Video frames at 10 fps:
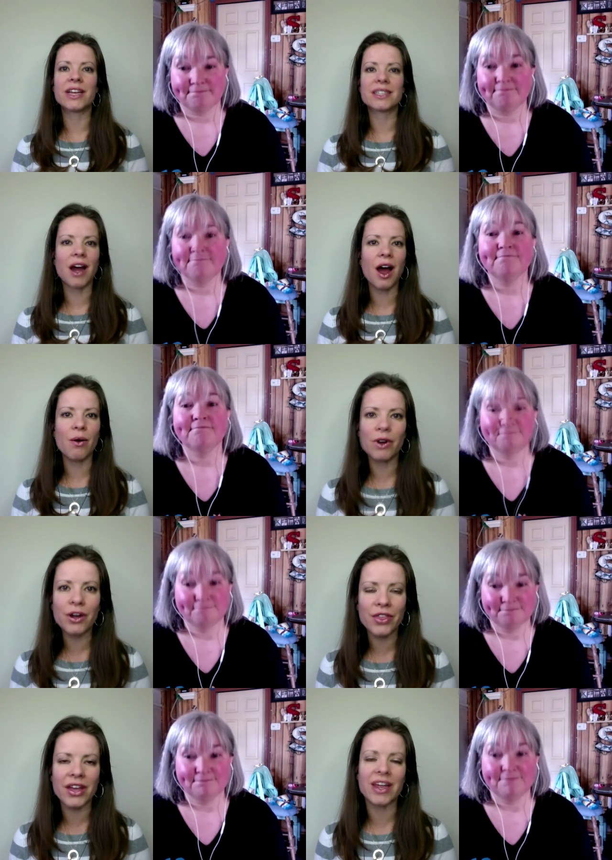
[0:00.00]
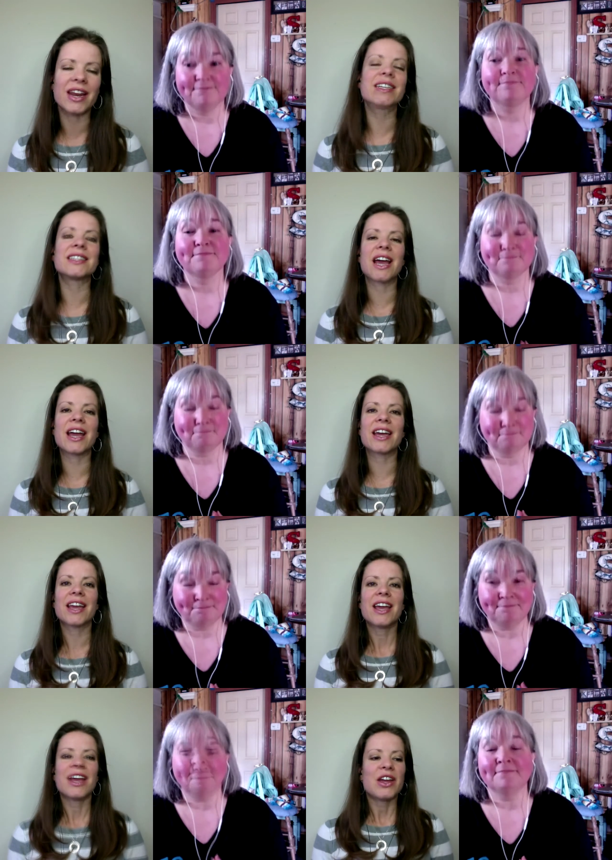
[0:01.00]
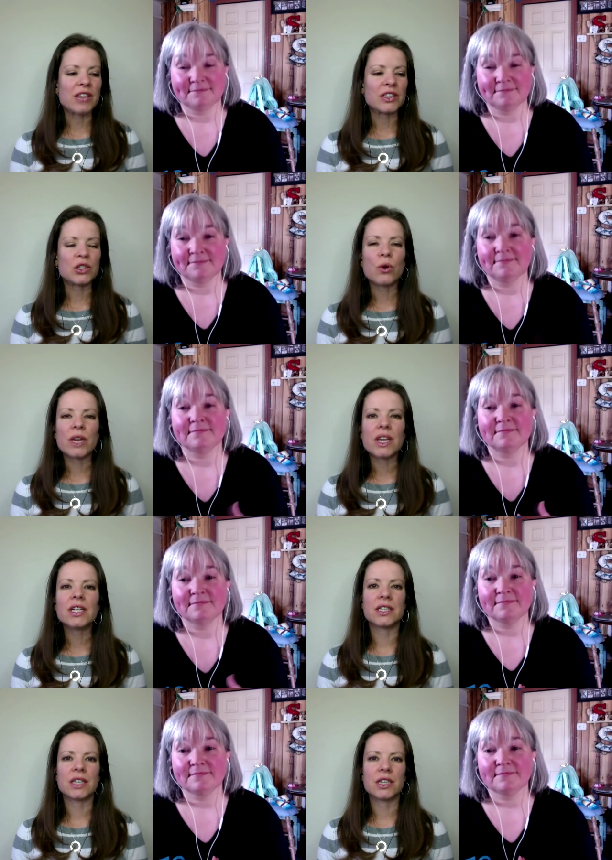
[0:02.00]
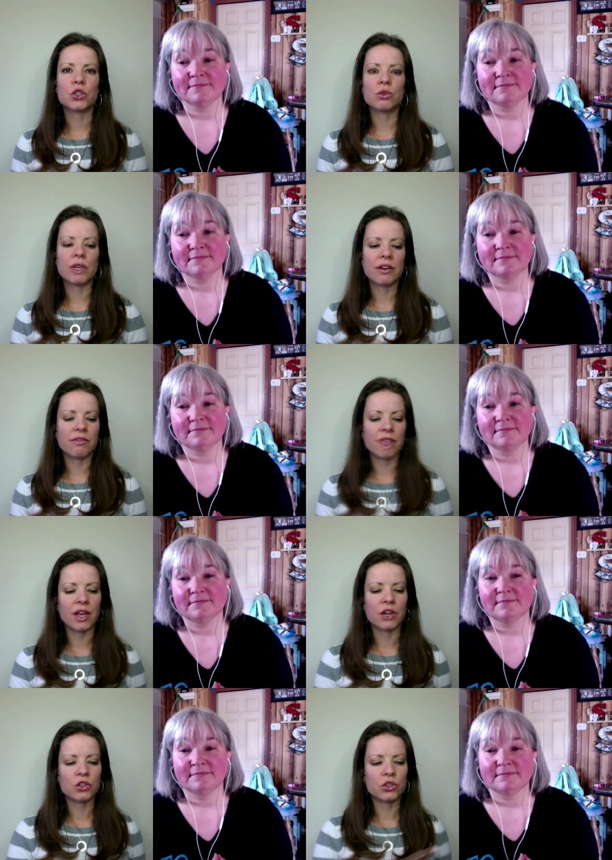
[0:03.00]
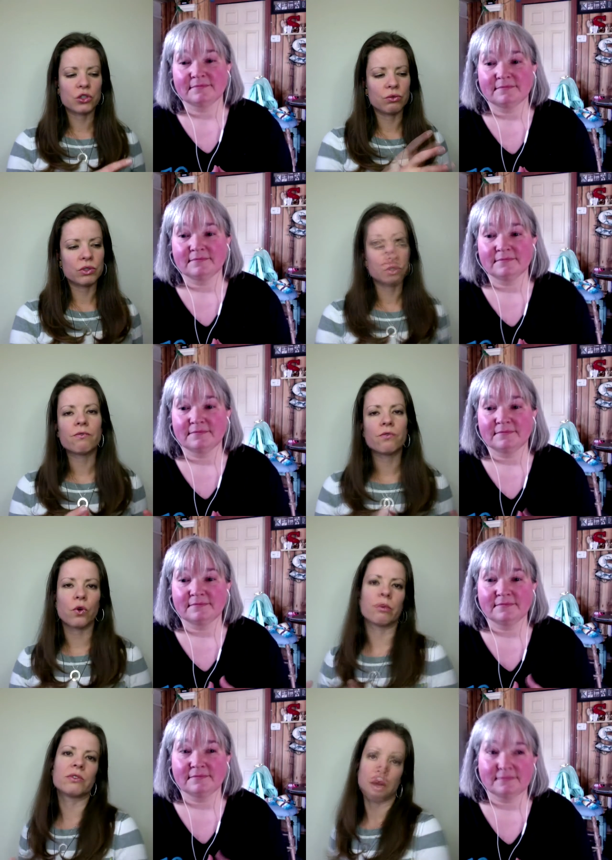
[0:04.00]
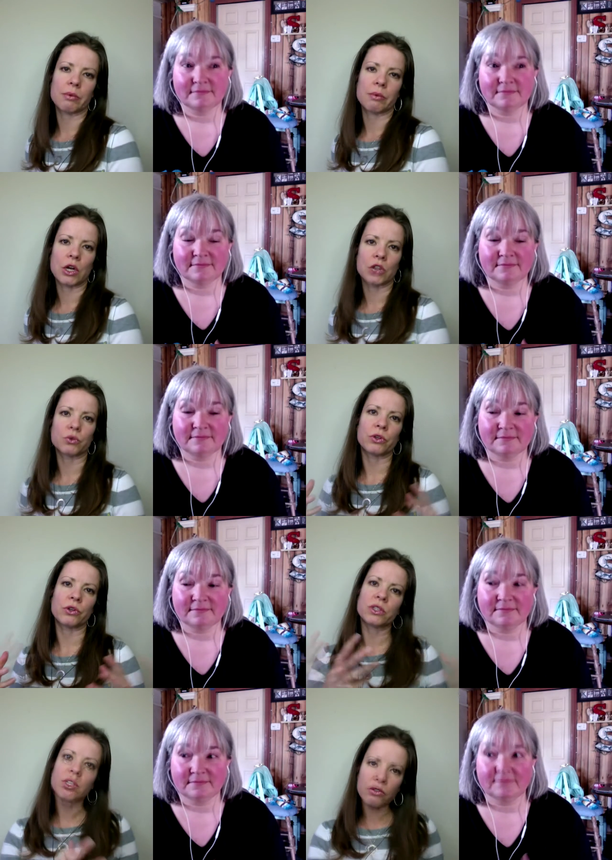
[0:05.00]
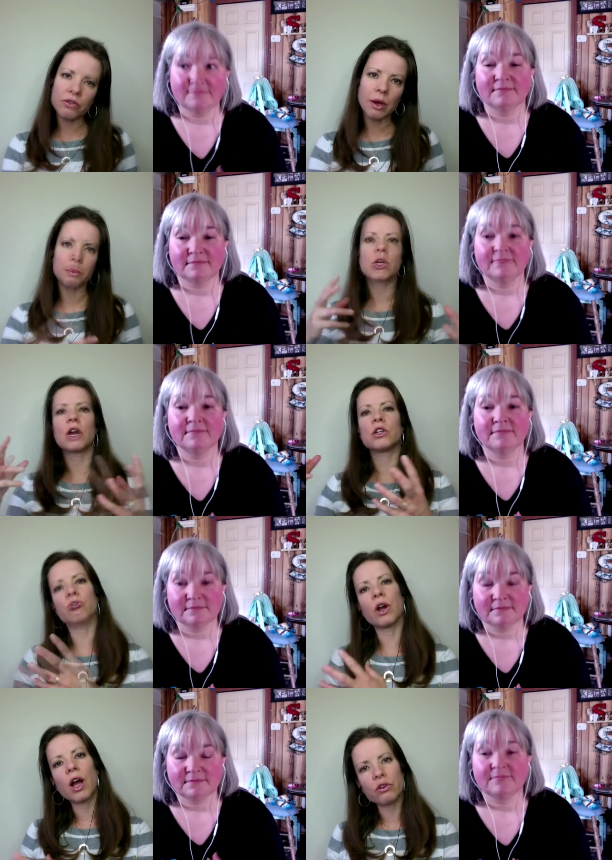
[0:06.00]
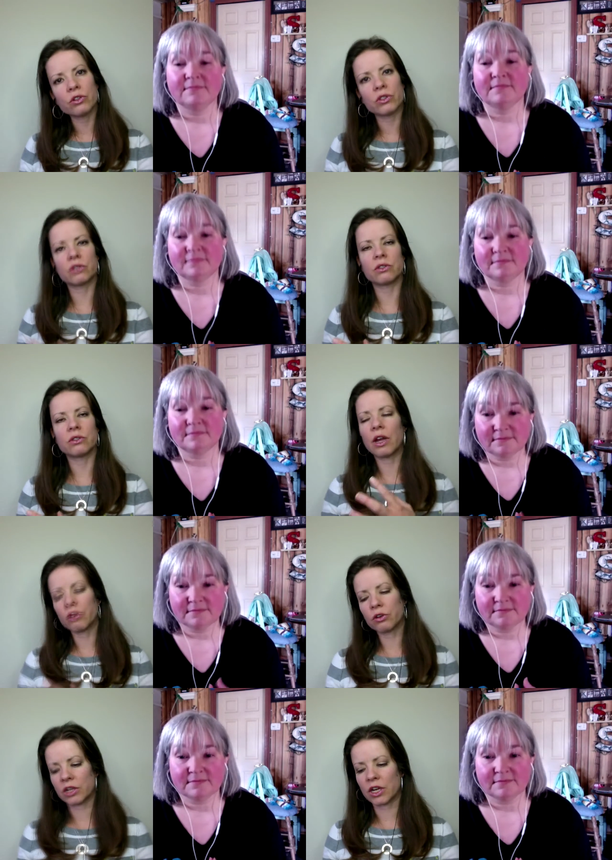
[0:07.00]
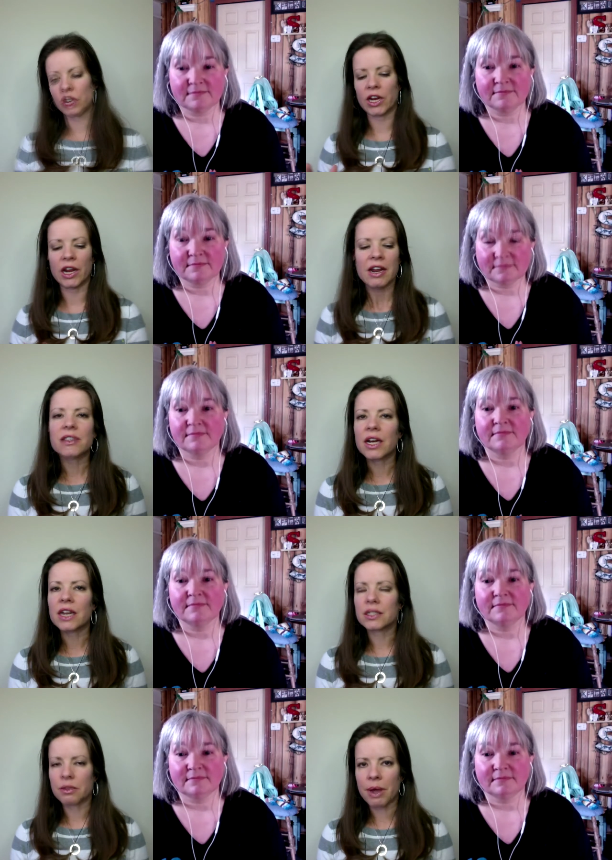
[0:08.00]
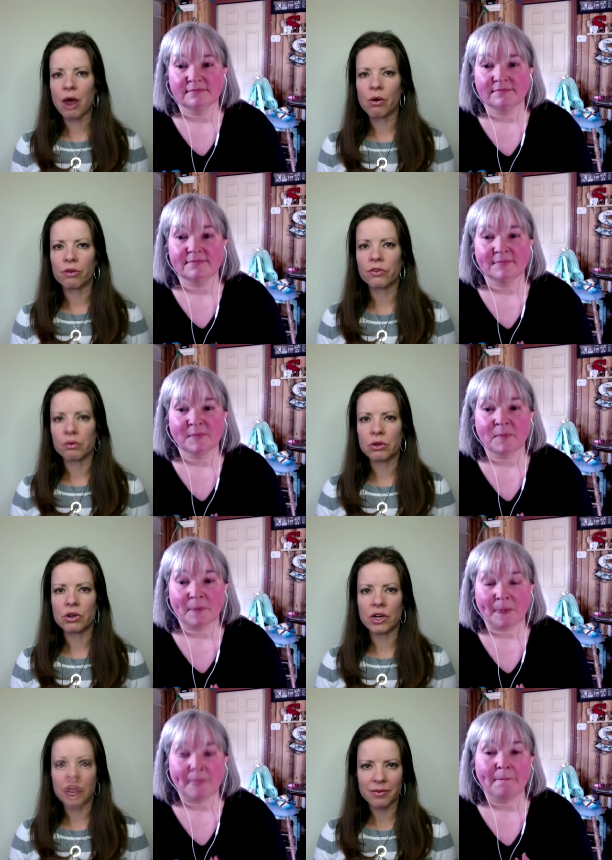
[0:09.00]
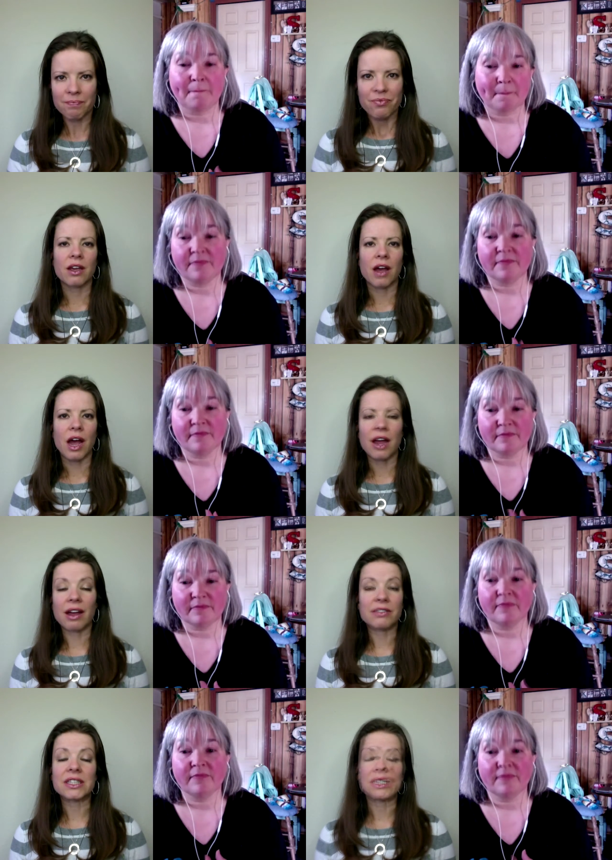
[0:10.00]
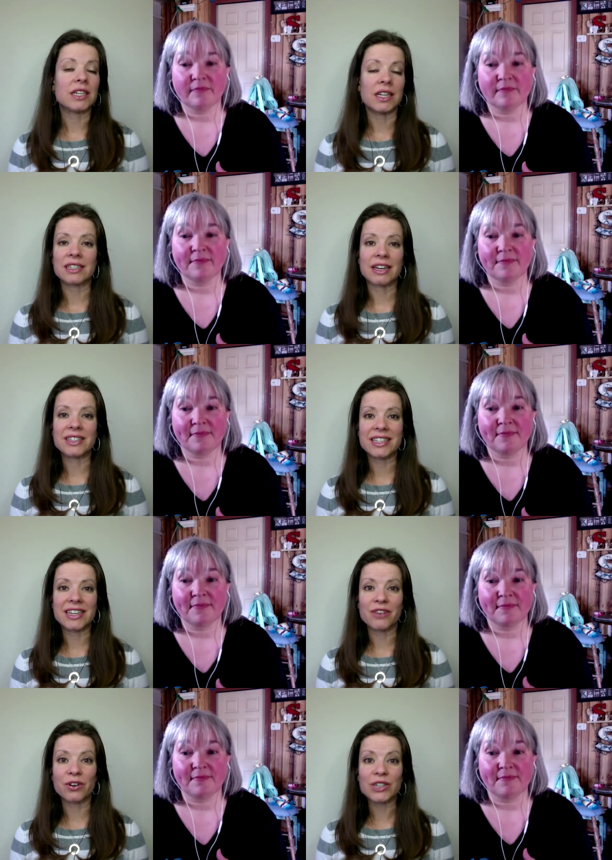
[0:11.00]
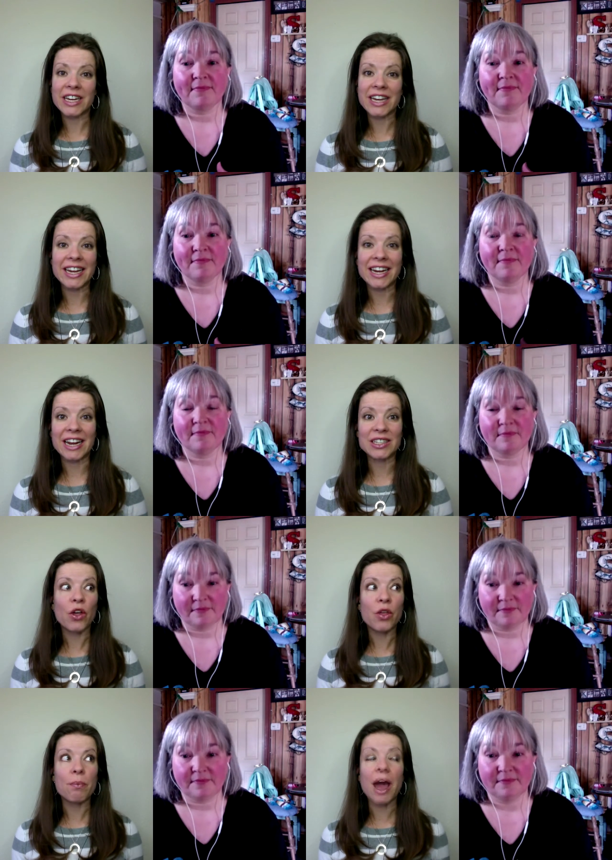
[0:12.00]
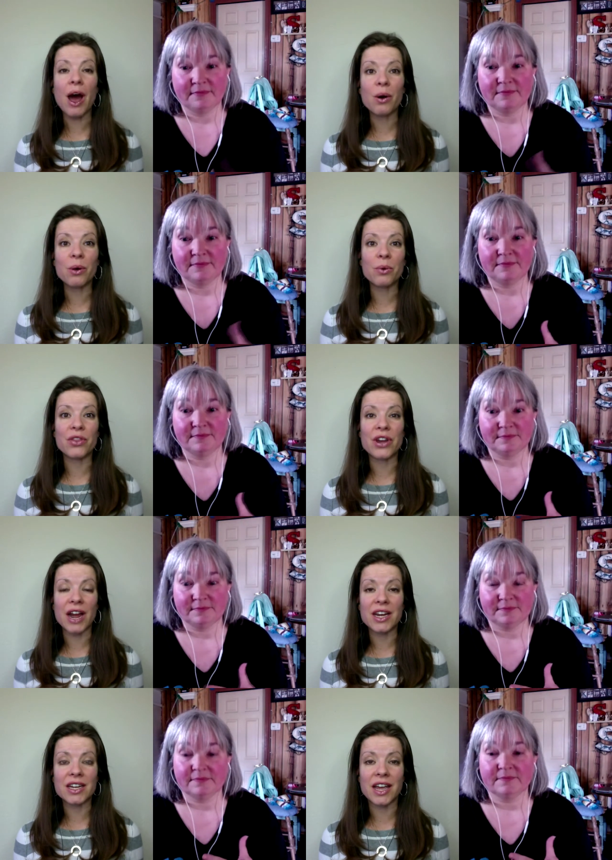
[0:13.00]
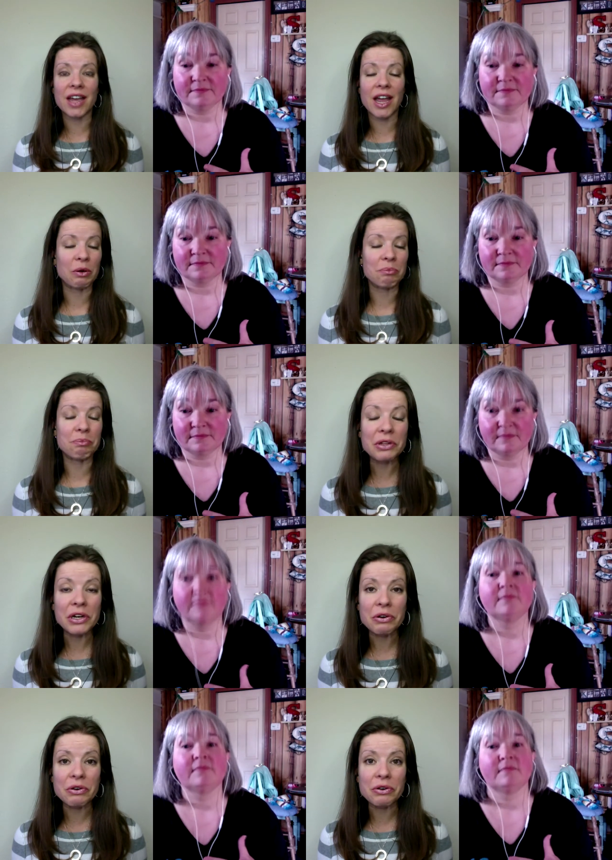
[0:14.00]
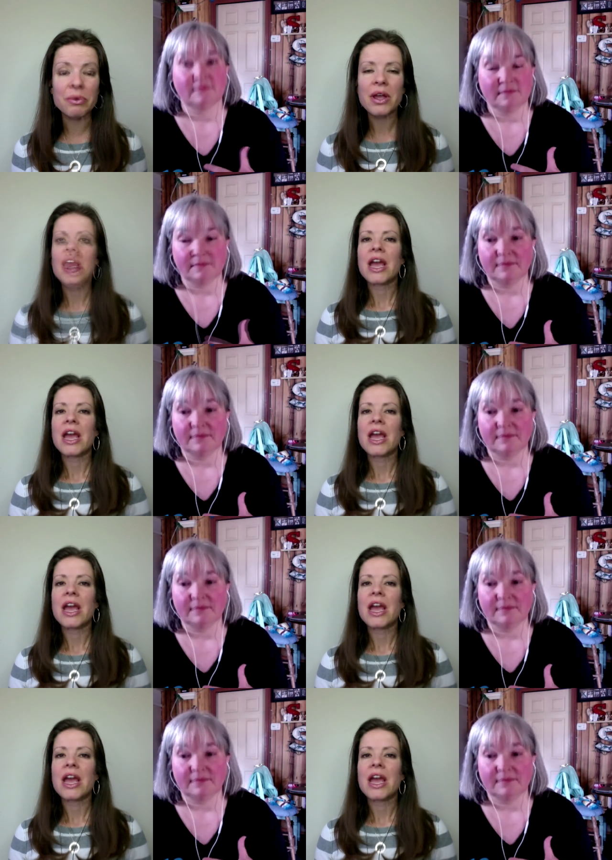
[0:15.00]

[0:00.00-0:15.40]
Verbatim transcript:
Speaker 1: it's not worth it. And it's like, mm-hmm. it's so easy to give in to some form of sabotage, whether it's self sabotage or other, other such. And that is the power of community. I, have seen it. I've seen it firsthand, and I saw the power with the 90 Day Accountability Group